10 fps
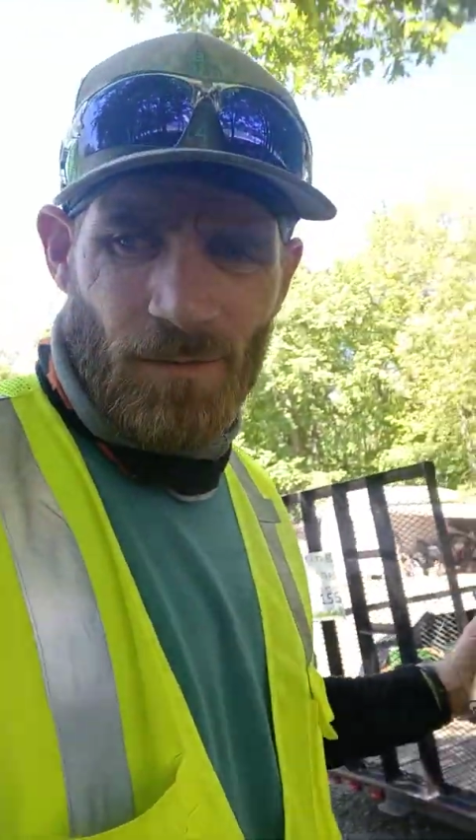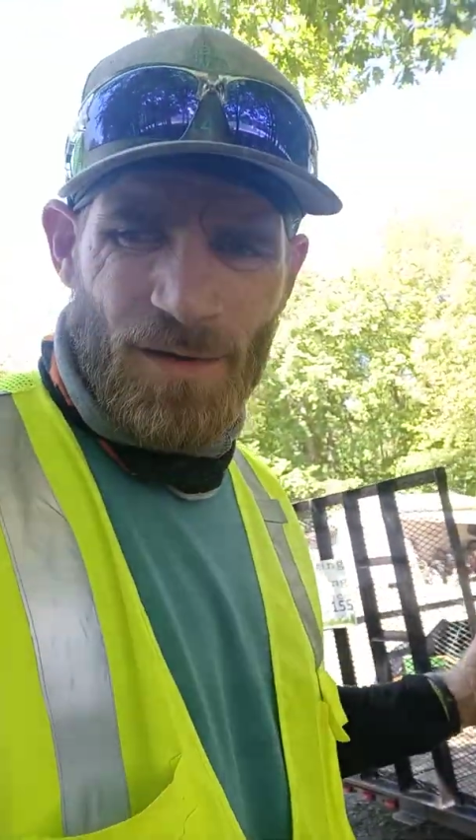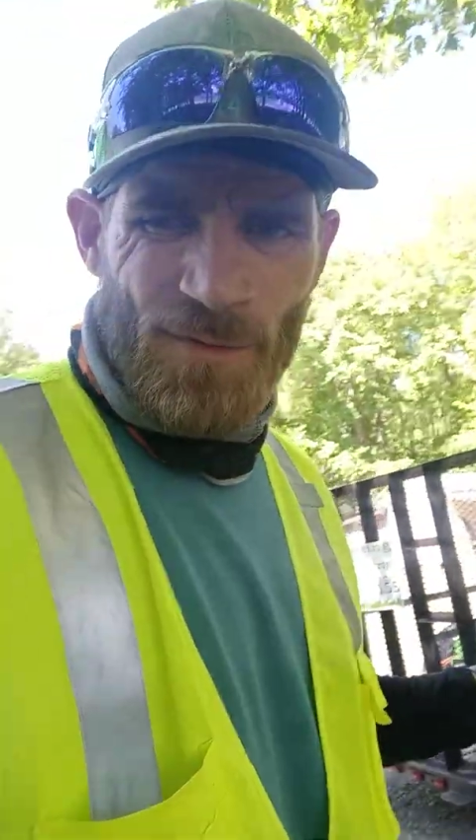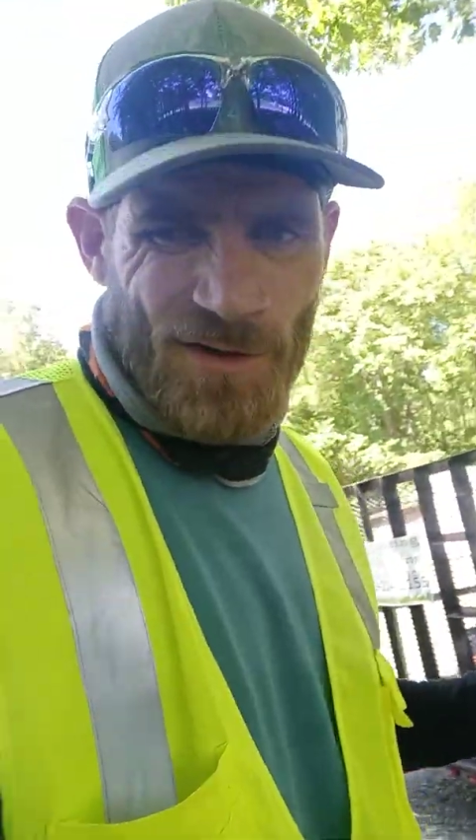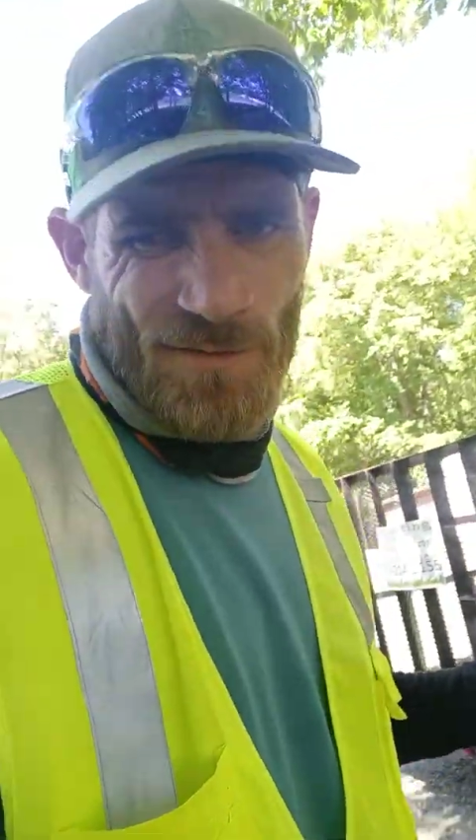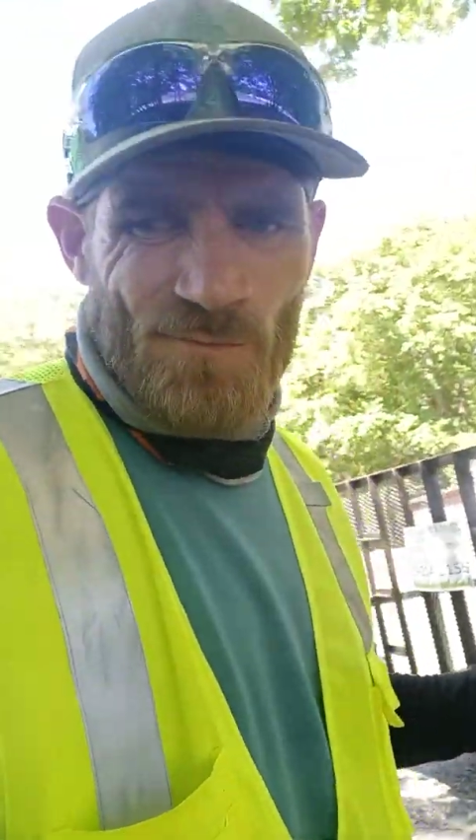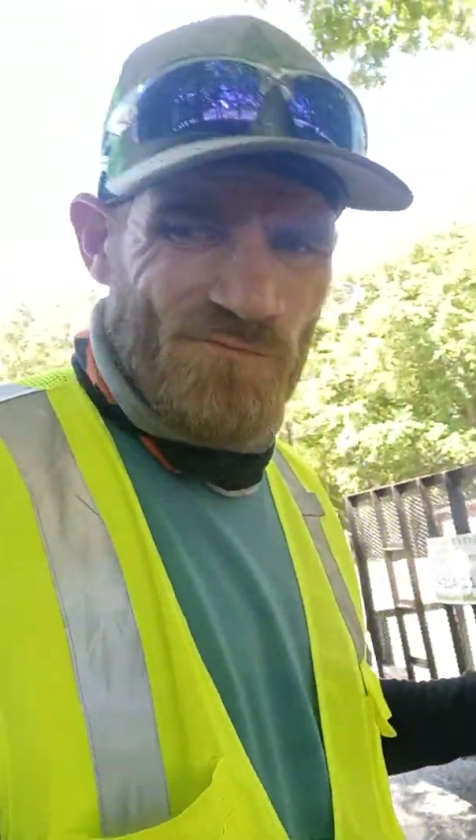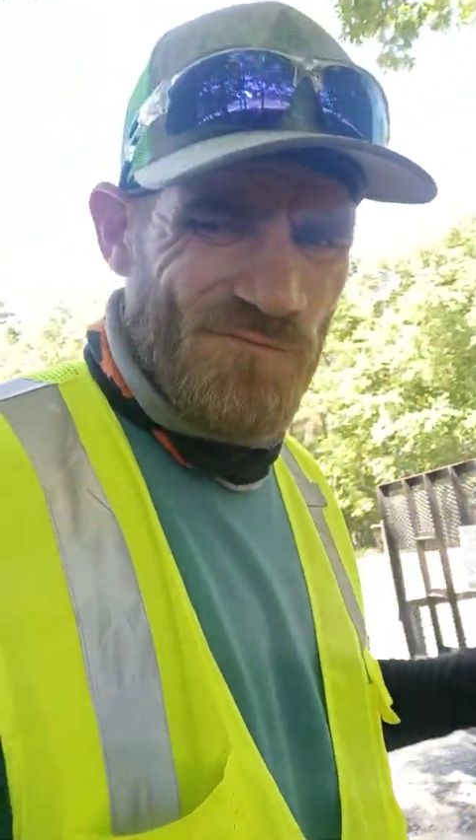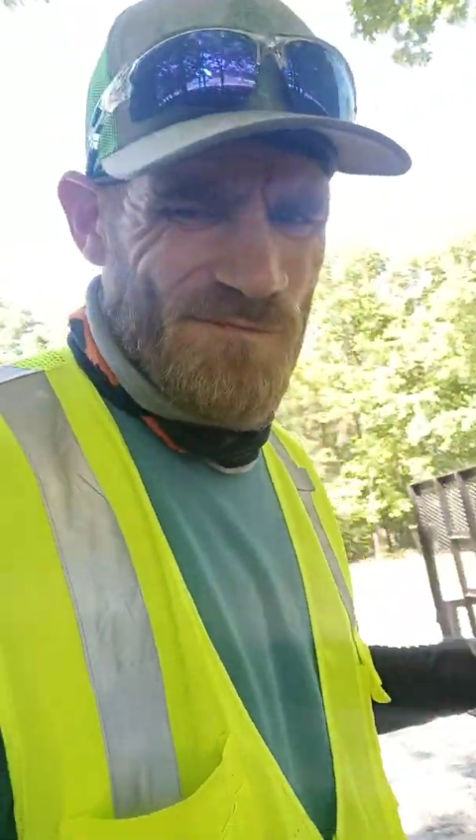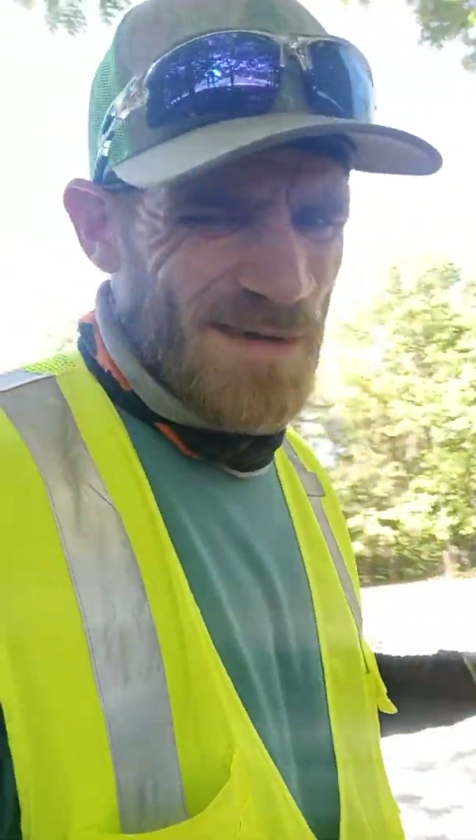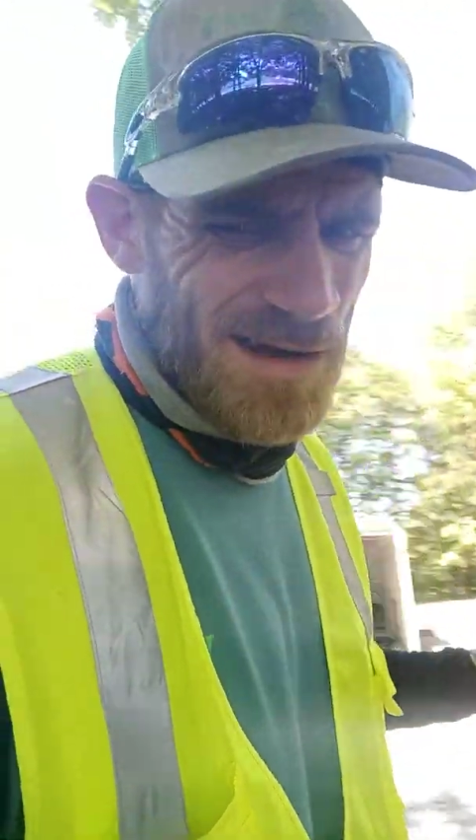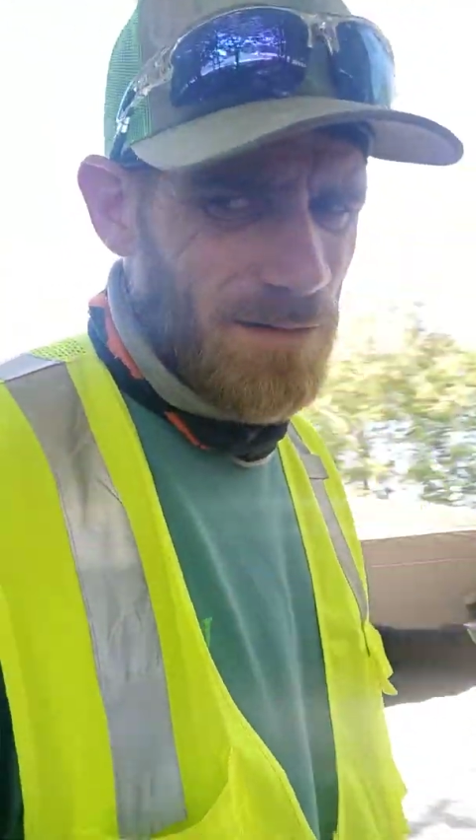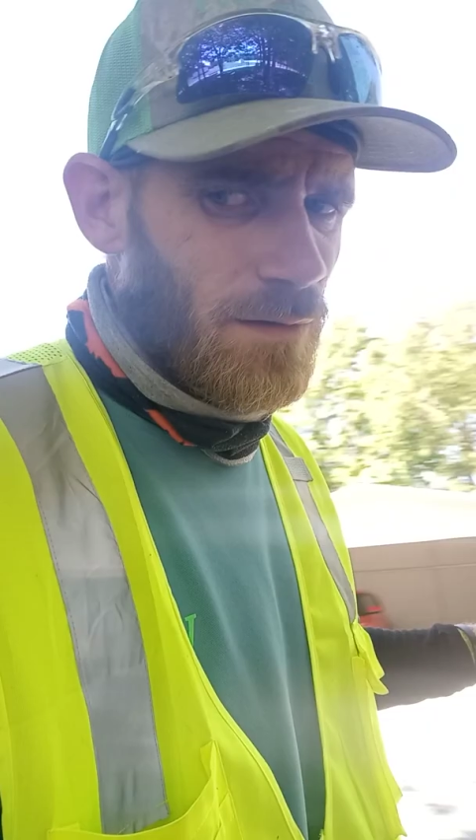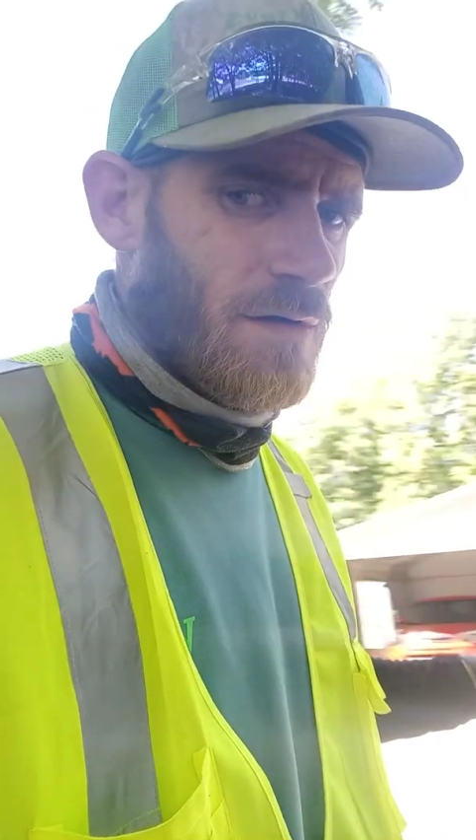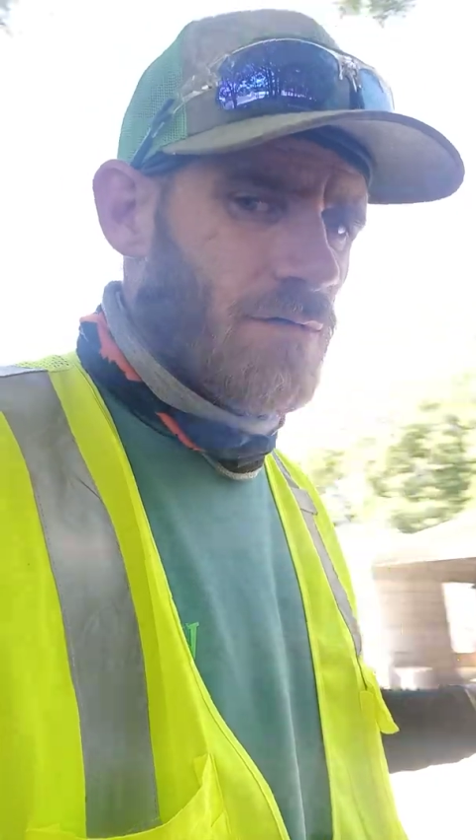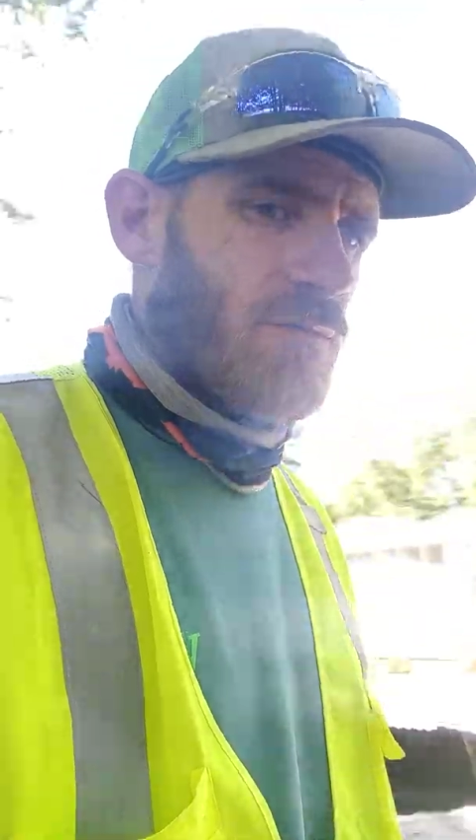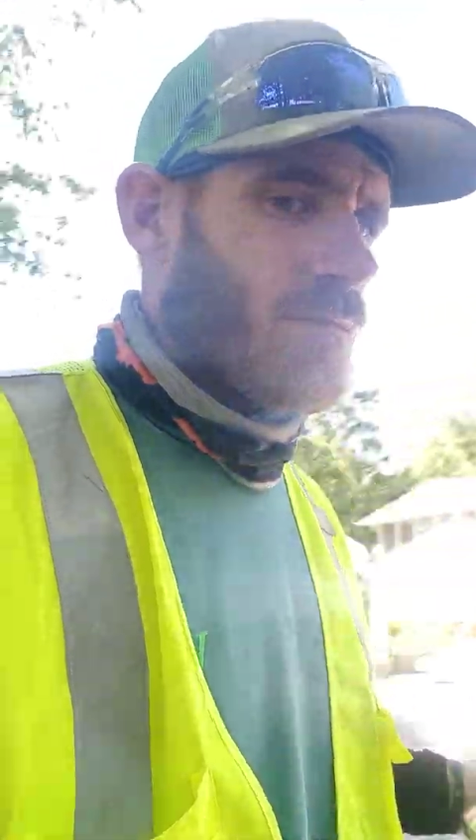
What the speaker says: maybe? I don't know.